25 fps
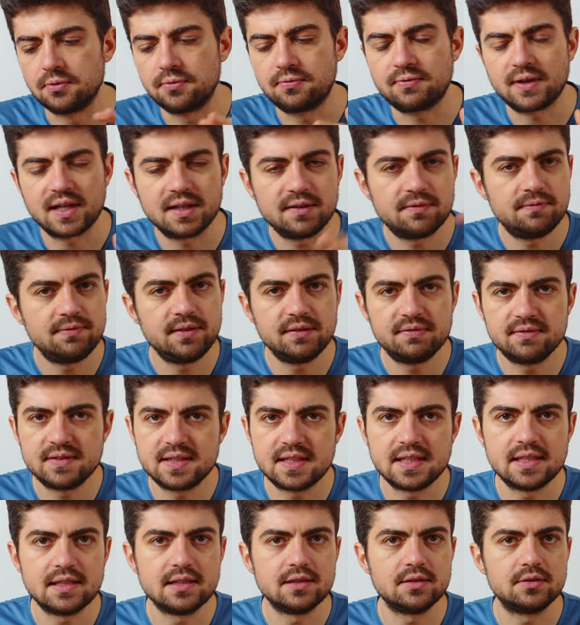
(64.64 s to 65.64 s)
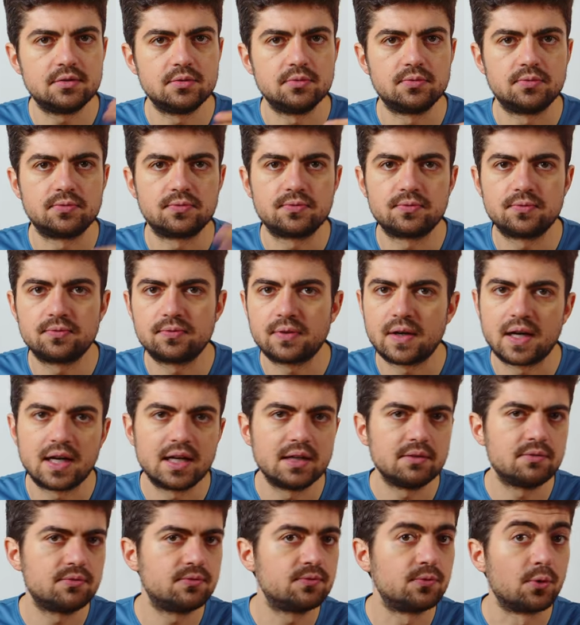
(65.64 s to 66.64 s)
5:15 to
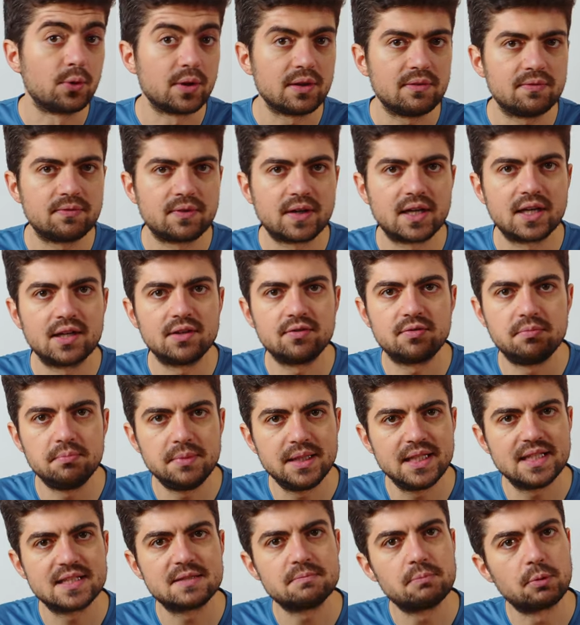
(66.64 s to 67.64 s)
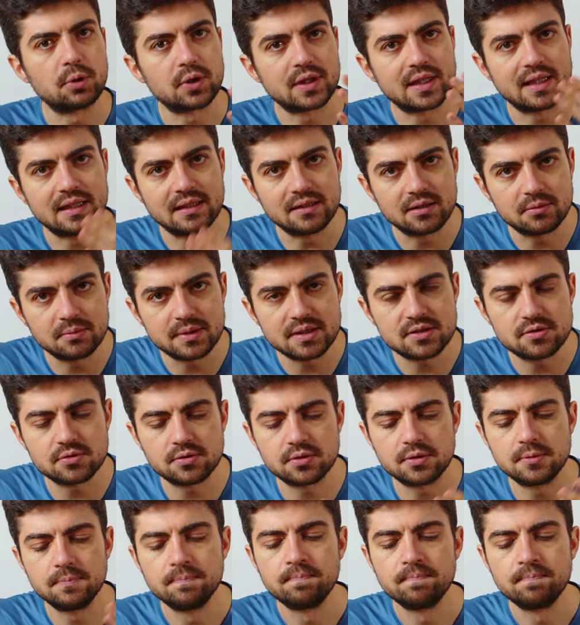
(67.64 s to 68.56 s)
5:45 minutes per kilometer.